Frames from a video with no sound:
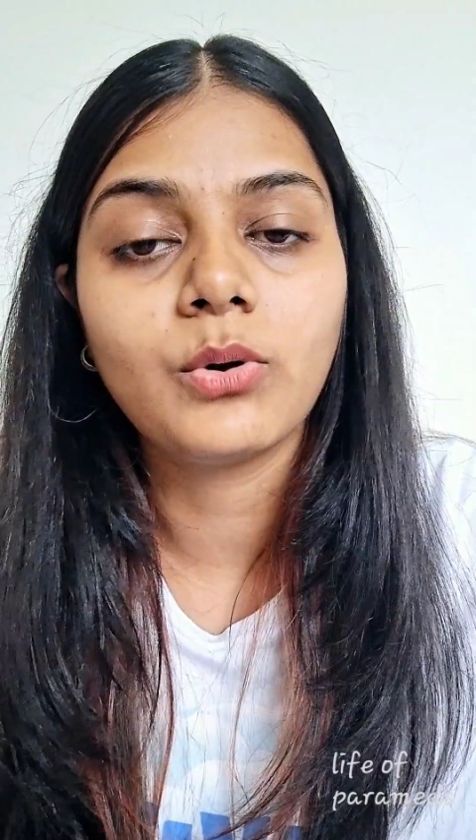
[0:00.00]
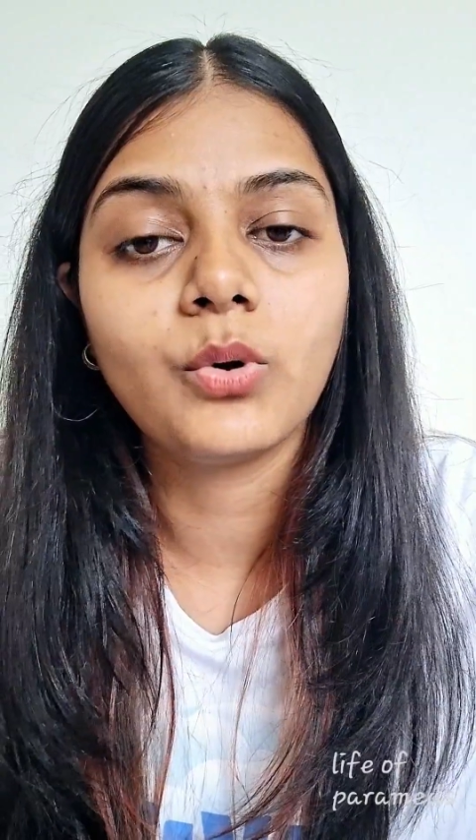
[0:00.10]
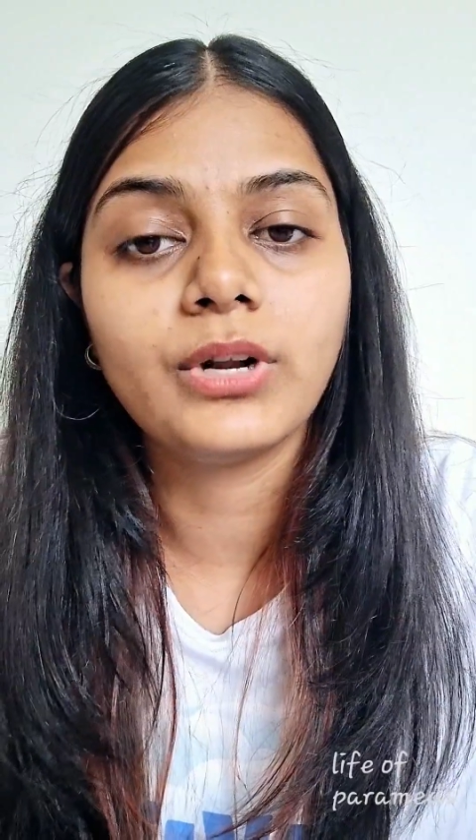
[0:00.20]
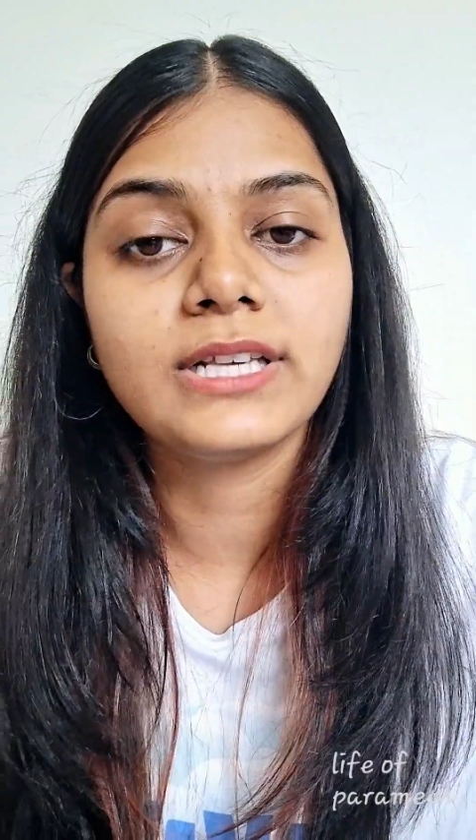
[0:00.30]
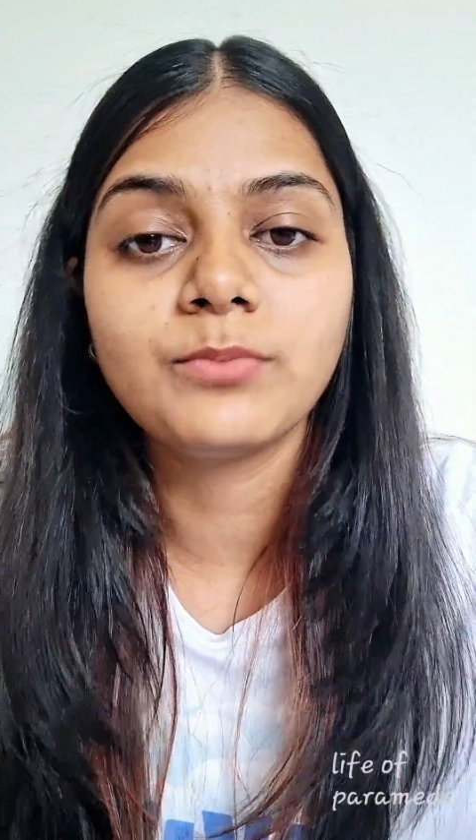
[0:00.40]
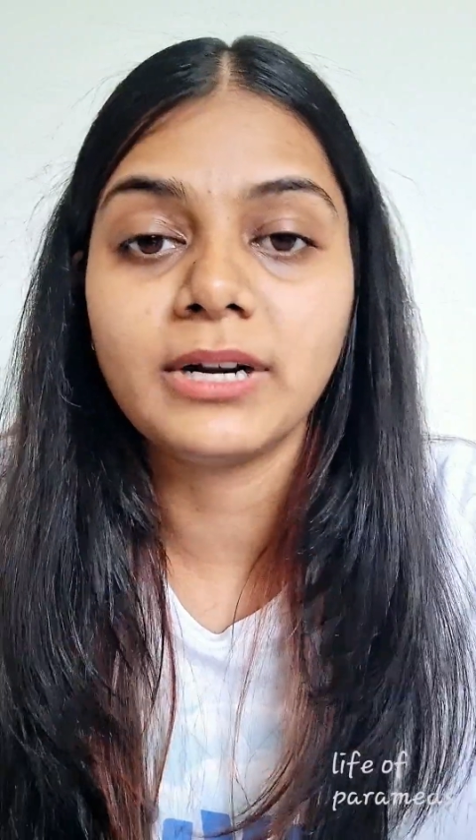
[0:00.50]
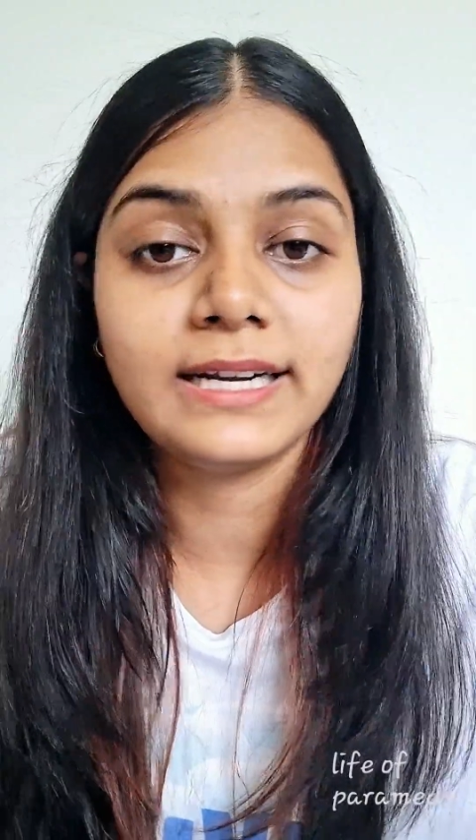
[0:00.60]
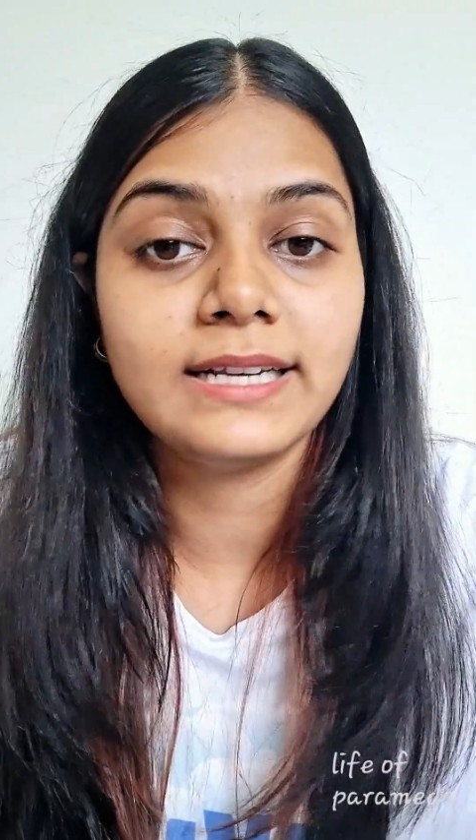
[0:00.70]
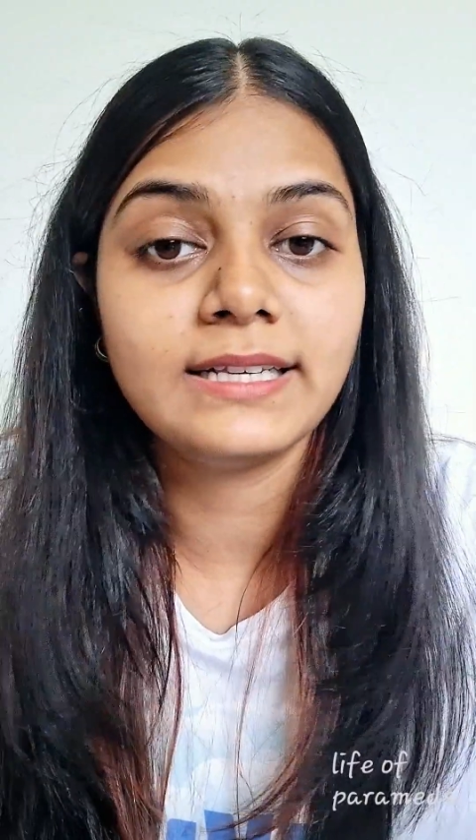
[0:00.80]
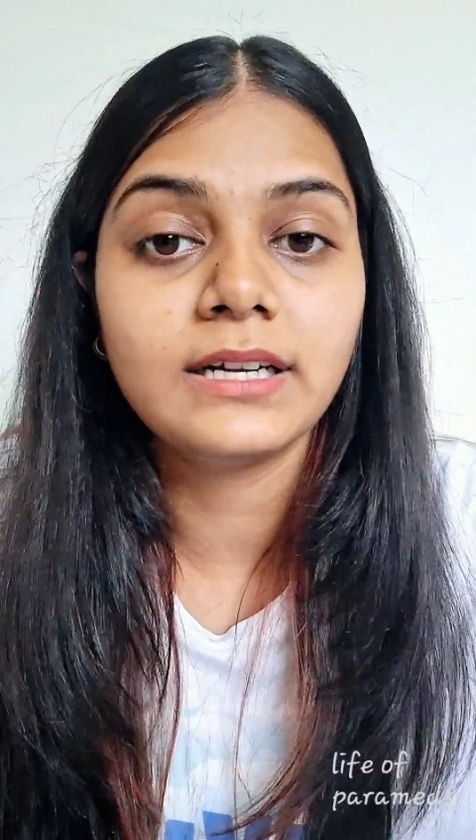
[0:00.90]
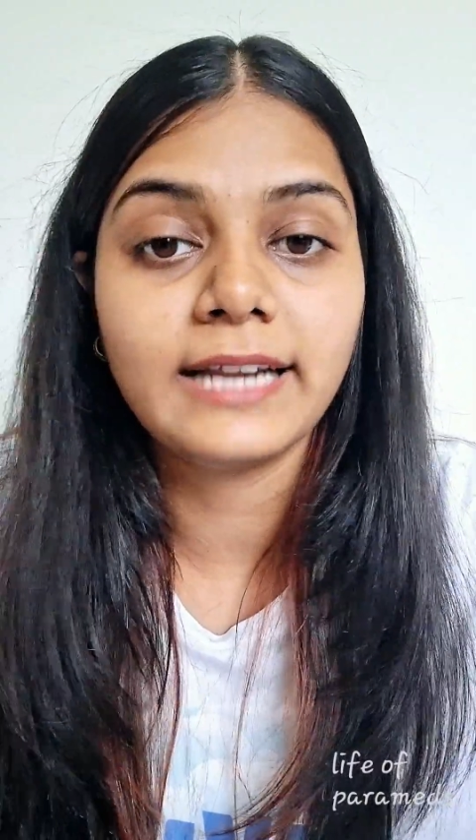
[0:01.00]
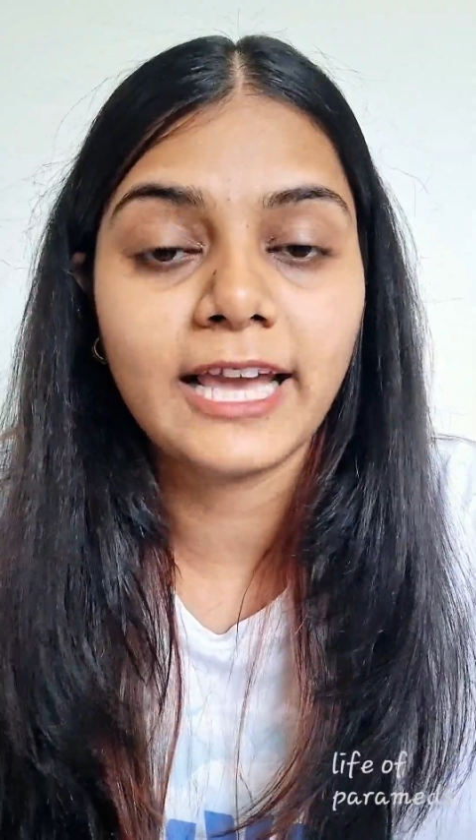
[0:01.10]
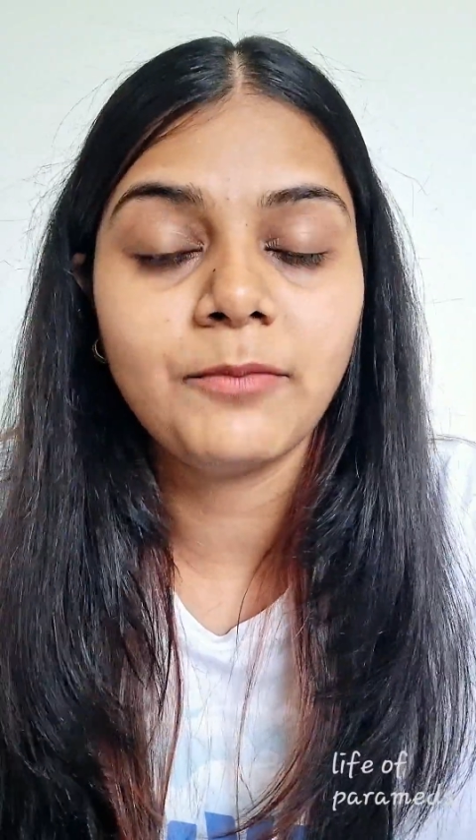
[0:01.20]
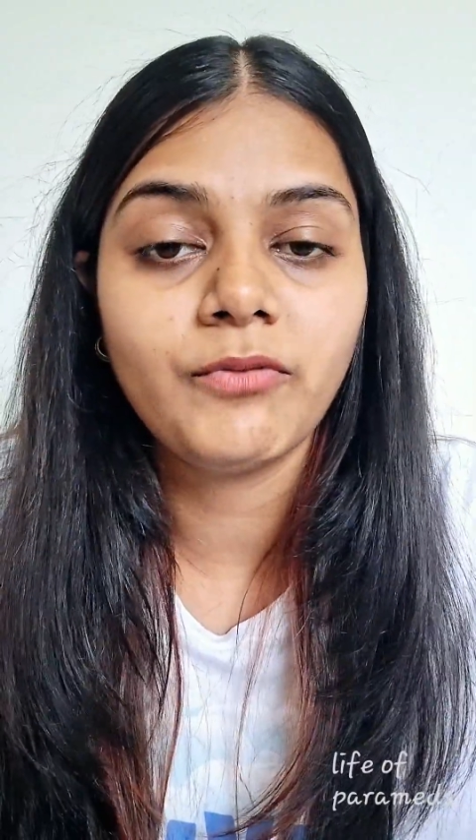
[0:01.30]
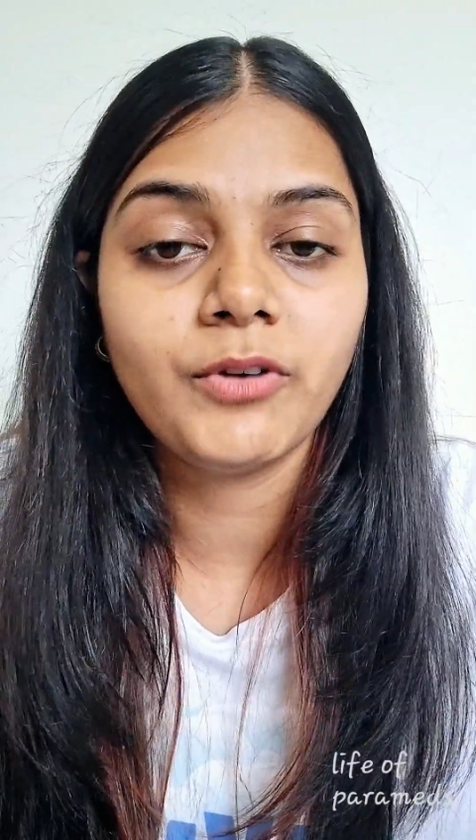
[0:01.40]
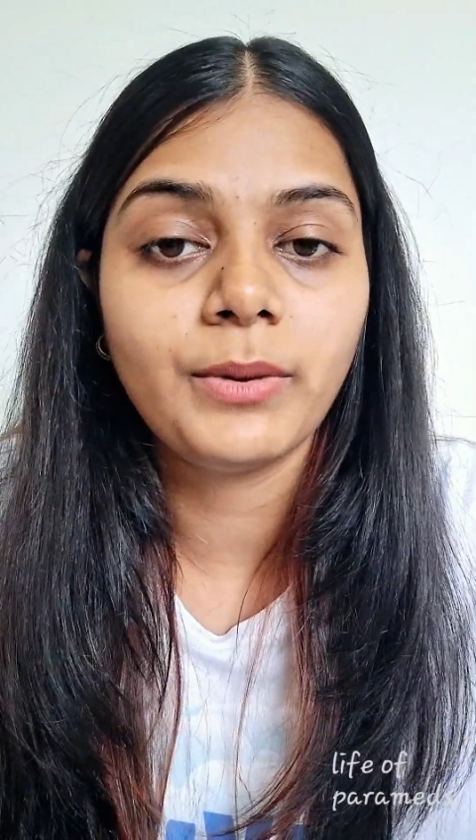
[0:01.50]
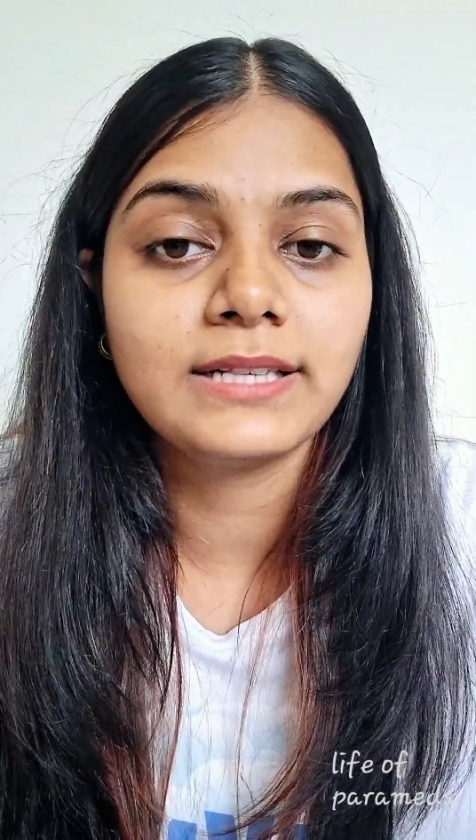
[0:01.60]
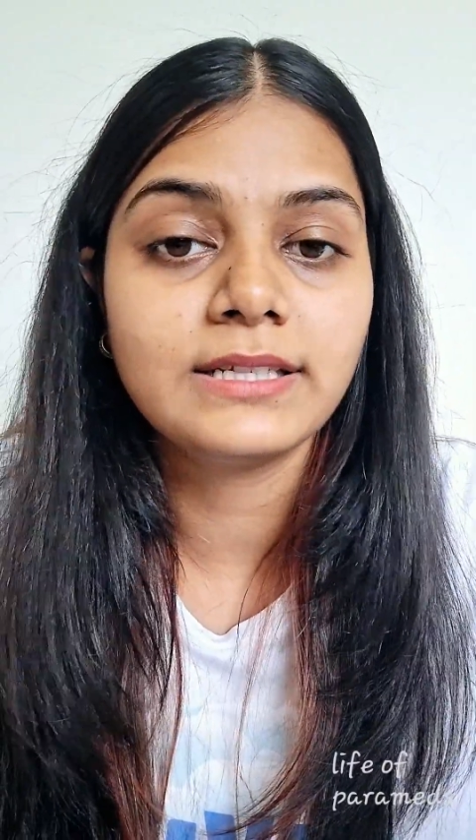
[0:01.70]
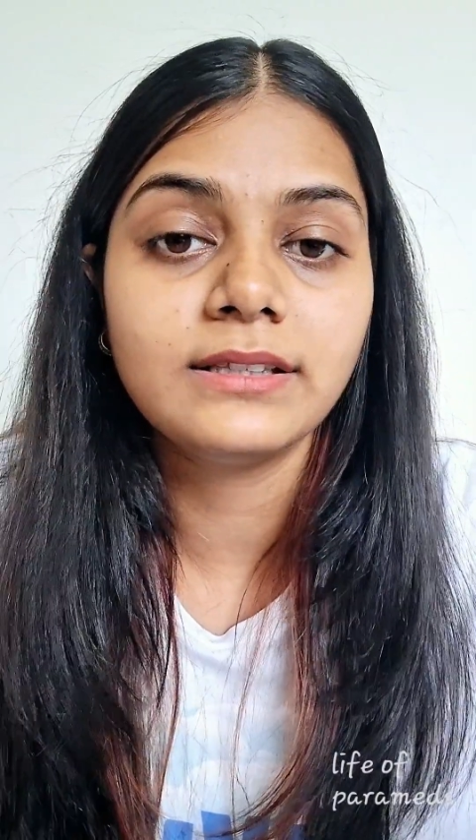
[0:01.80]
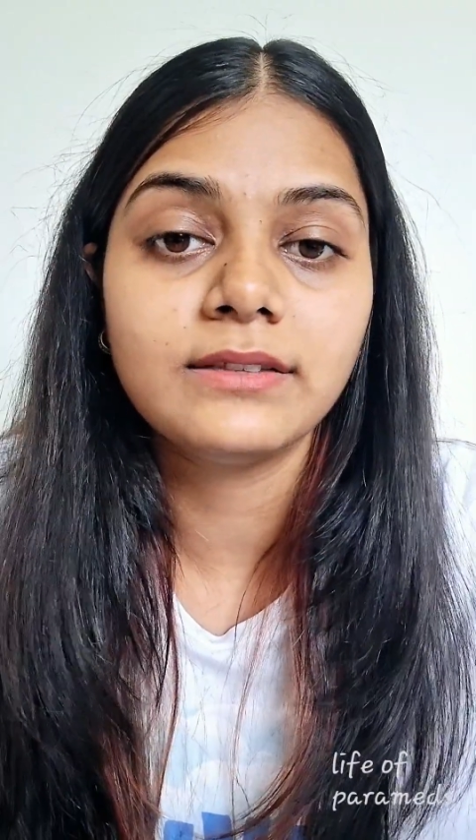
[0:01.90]
OTs, but it is a type of
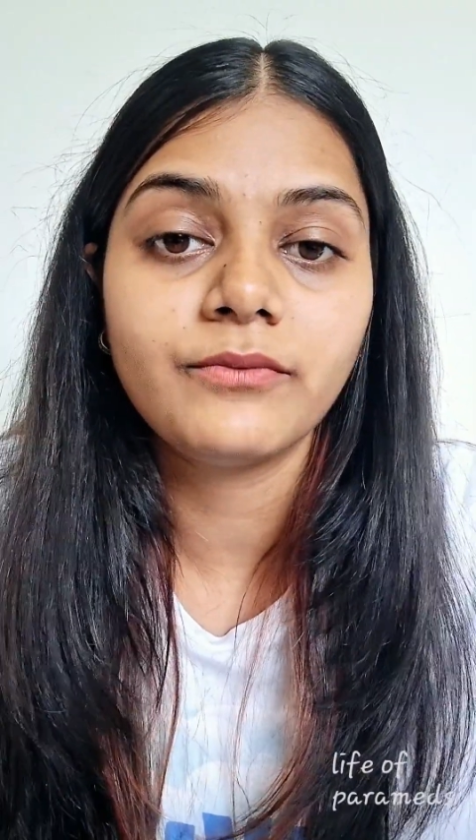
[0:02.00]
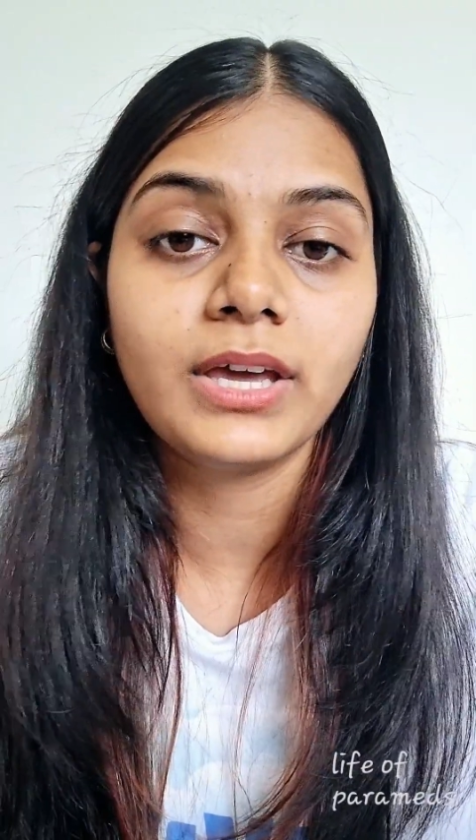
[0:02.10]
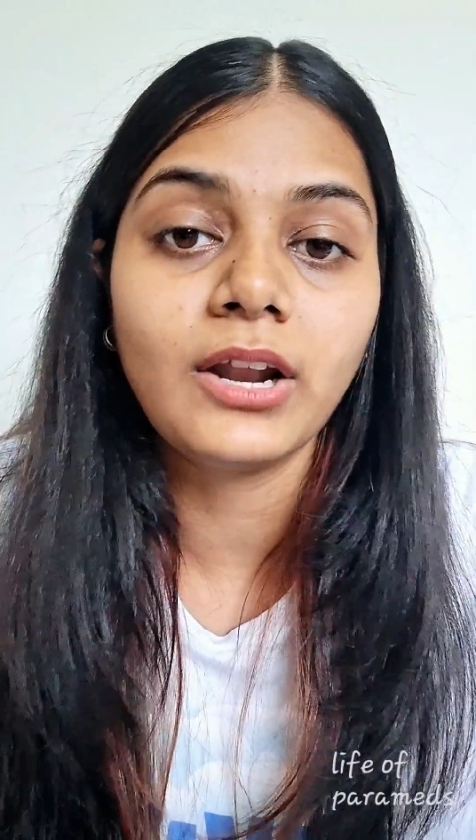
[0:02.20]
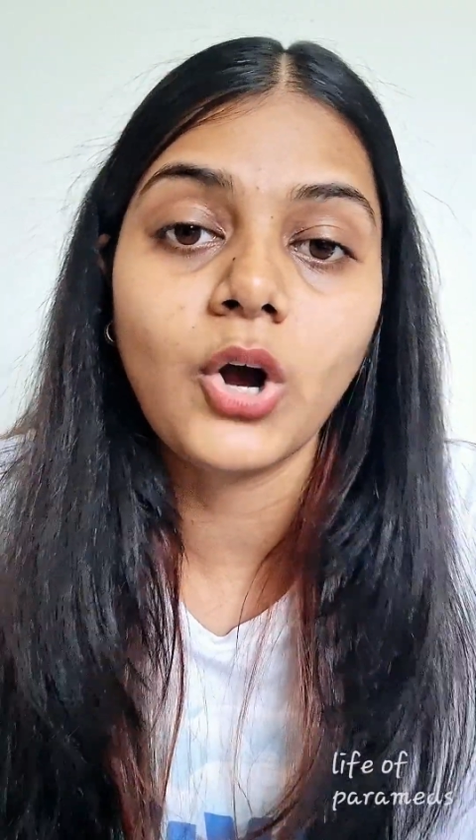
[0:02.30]
vaporizer where